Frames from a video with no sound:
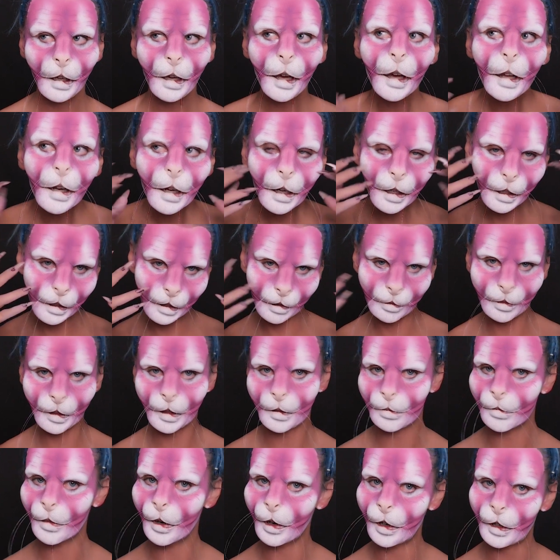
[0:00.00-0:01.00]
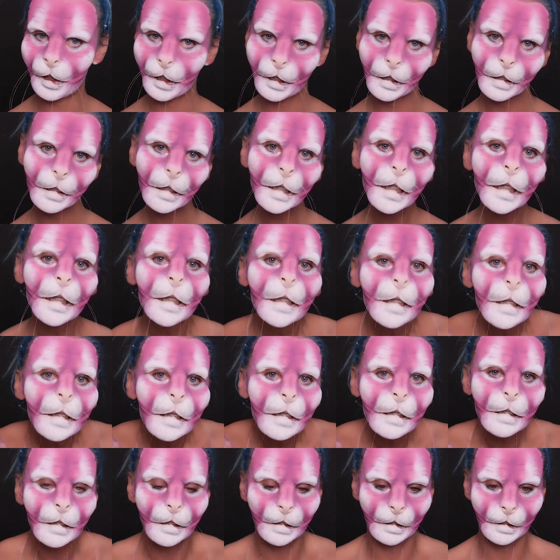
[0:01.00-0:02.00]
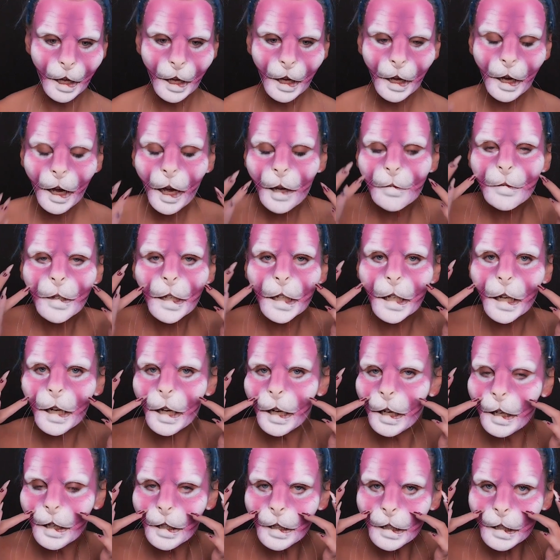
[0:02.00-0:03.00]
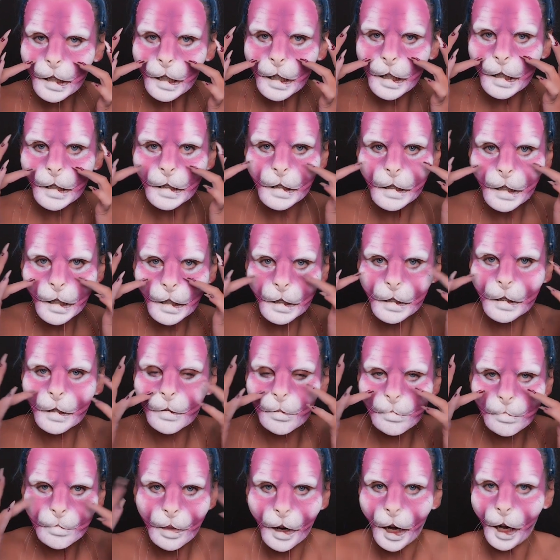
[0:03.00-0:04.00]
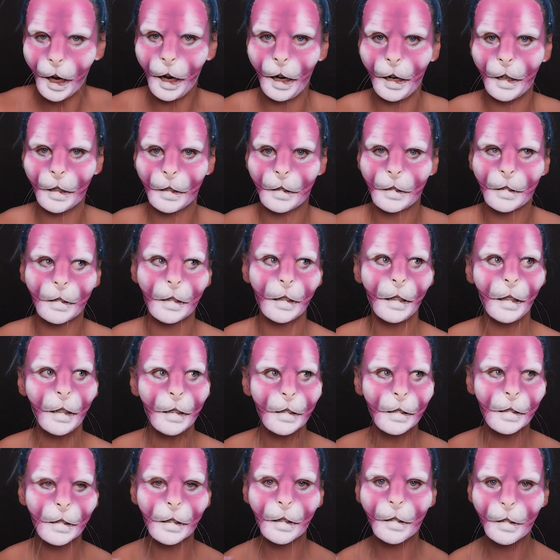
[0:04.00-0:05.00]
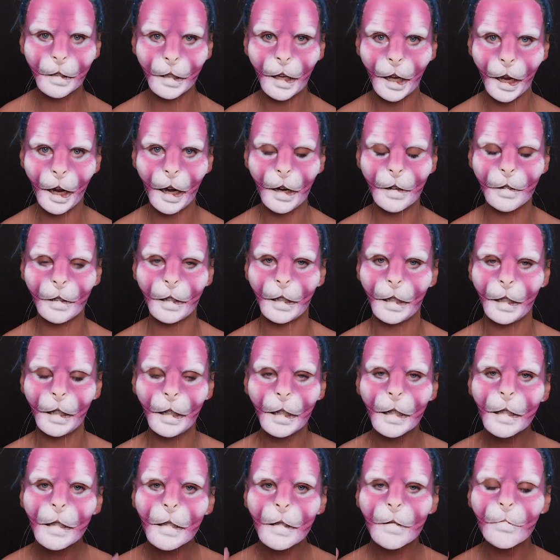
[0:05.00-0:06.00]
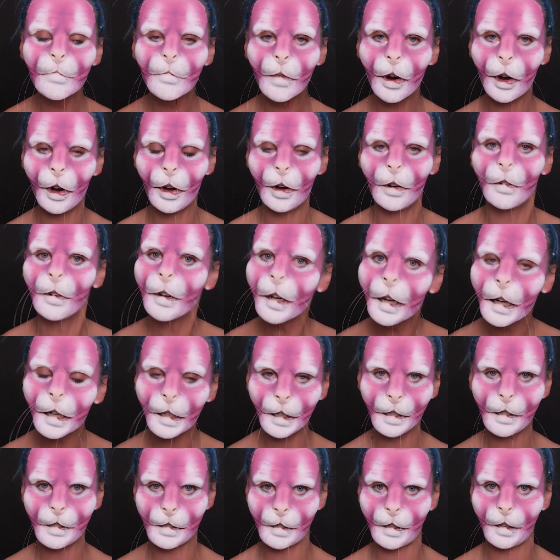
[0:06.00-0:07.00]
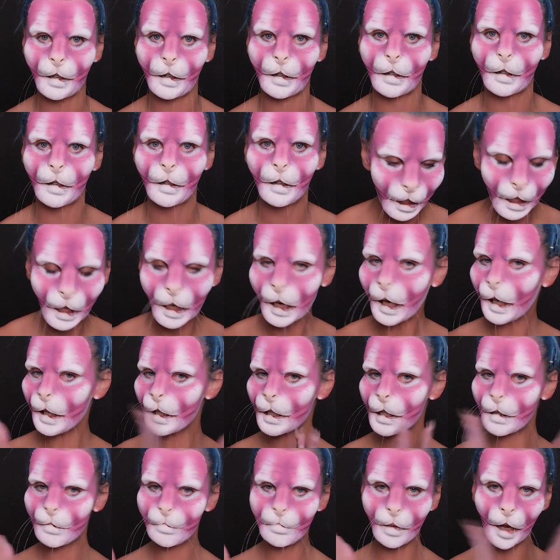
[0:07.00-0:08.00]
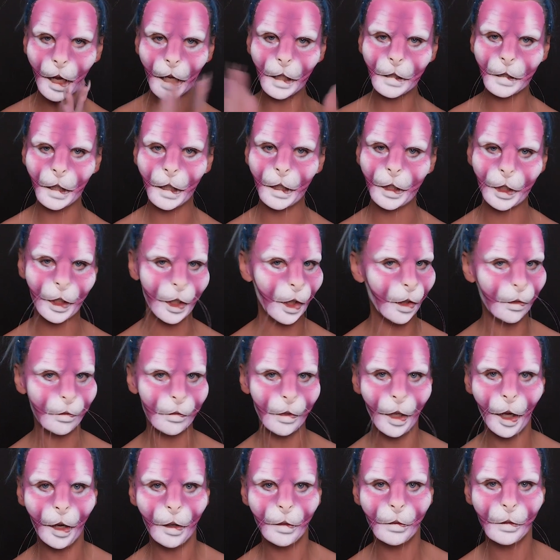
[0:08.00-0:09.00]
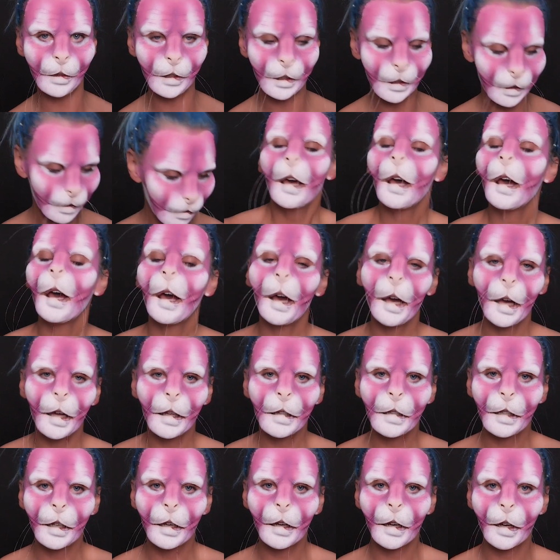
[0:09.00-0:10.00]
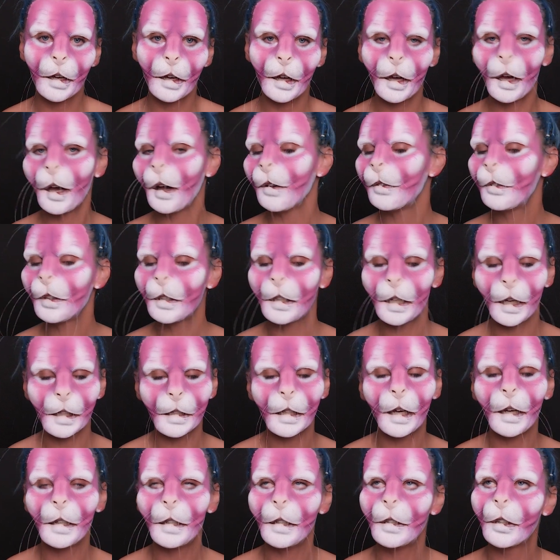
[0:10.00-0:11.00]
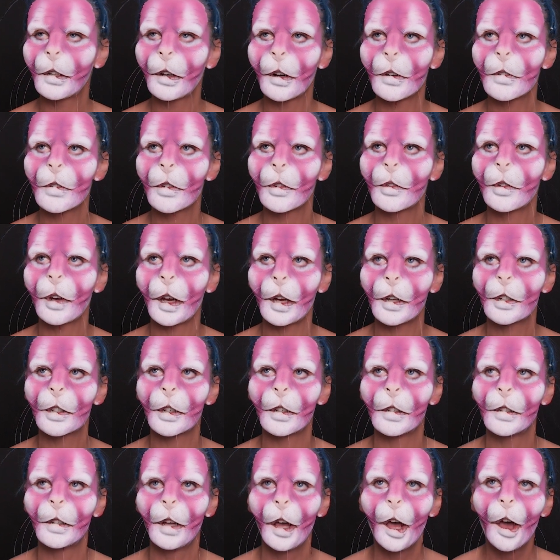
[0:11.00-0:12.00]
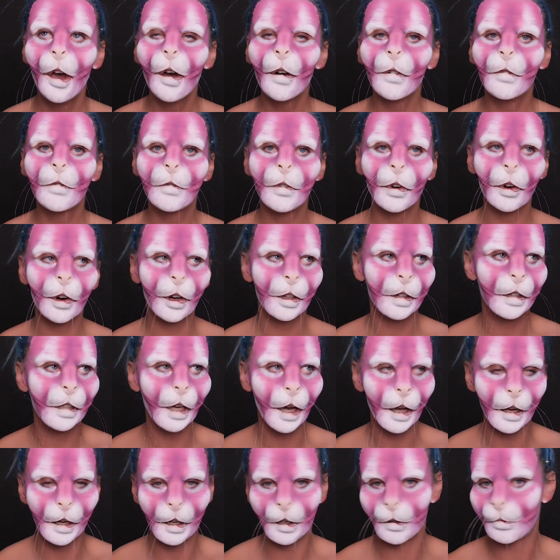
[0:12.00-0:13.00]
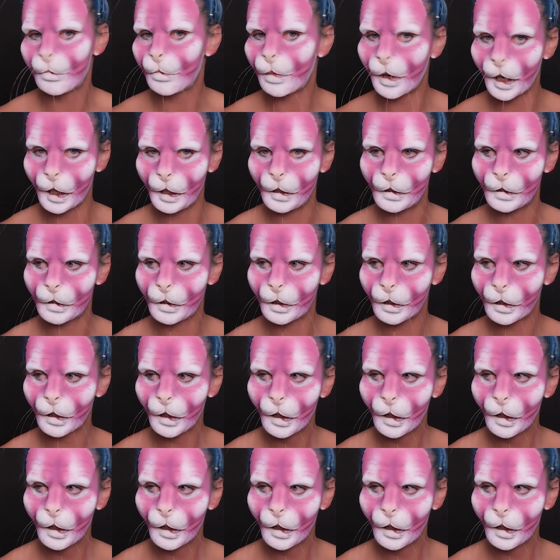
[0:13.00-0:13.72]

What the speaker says: And a little bit more. I mean, look, this part is hairy, it's more realistic. Let's paint this cute nose. And after that I need concentration for tiger print.